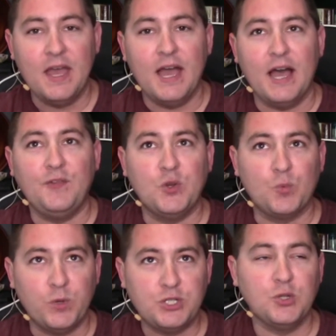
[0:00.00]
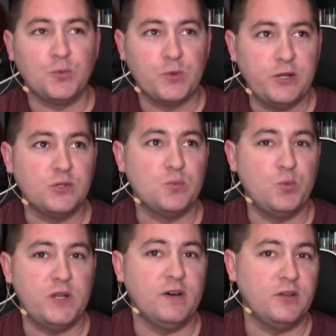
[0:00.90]
how the original readers would
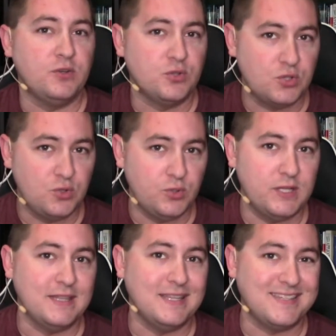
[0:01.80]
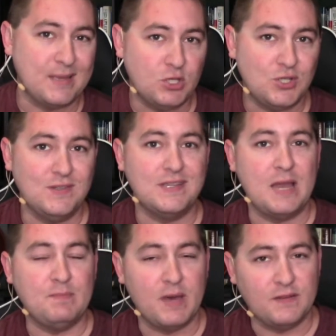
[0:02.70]
have understood these images
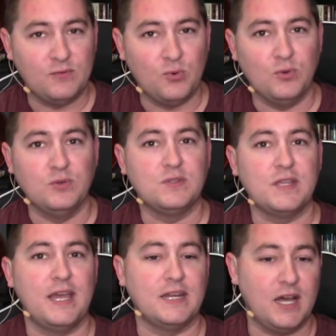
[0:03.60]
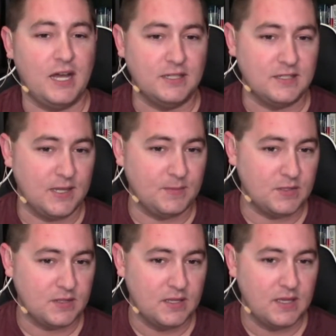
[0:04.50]
and metaphors and
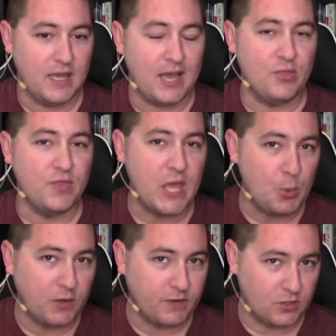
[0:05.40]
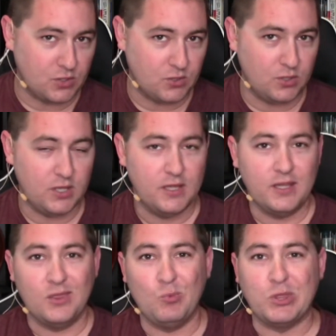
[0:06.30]
concepts, how they would have understood
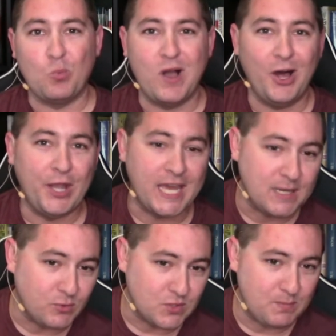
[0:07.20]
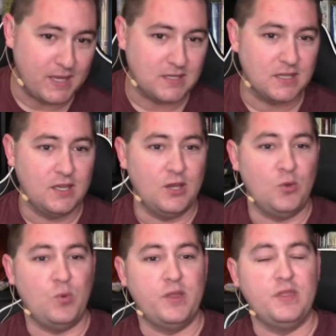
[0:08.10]
what the wild animals meant,
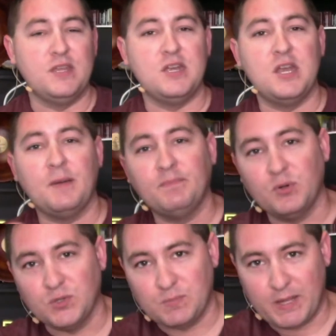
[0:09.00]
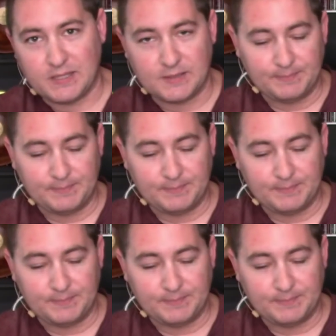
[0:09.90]
what the numbers meant.